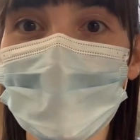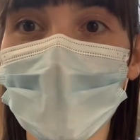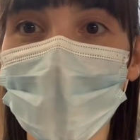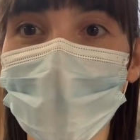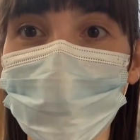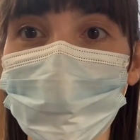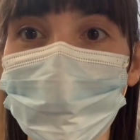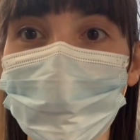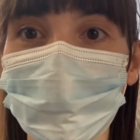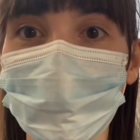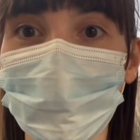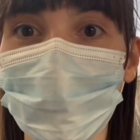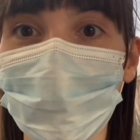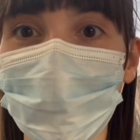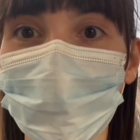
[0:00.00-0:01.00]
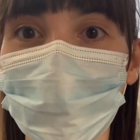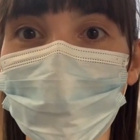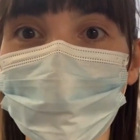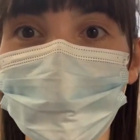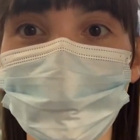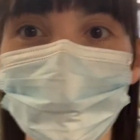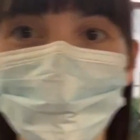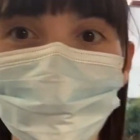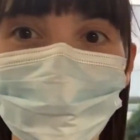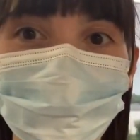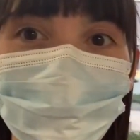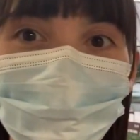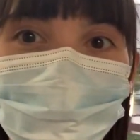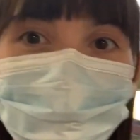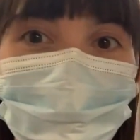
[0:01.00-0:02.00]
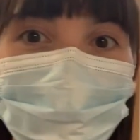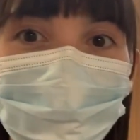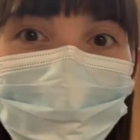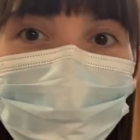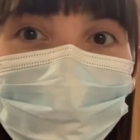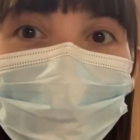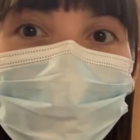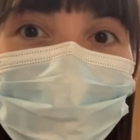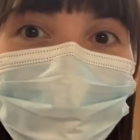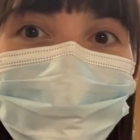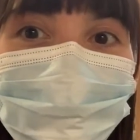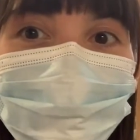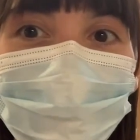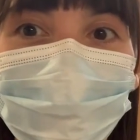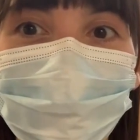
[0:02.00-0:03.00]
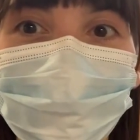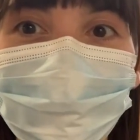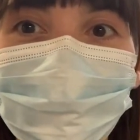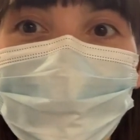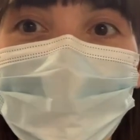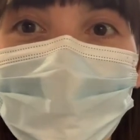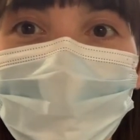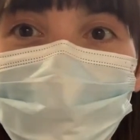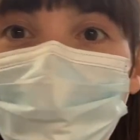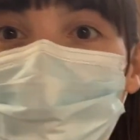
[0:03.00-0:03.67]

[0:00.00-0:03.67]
And you can see that it's finally light outside. It